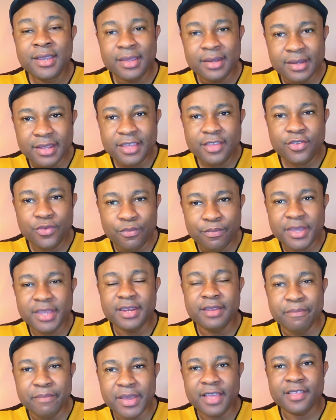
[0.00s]
This should be
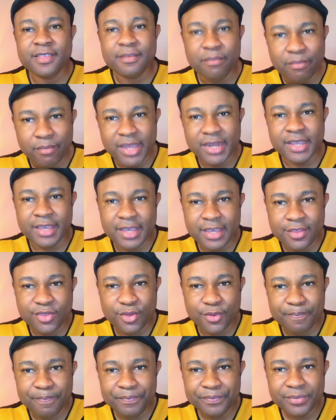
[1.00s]
the best
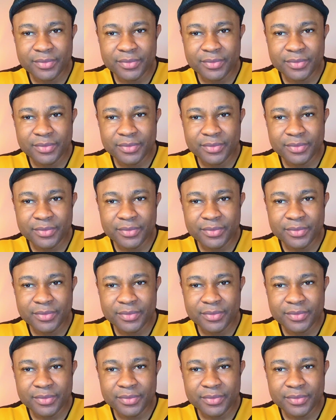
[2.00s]
medication.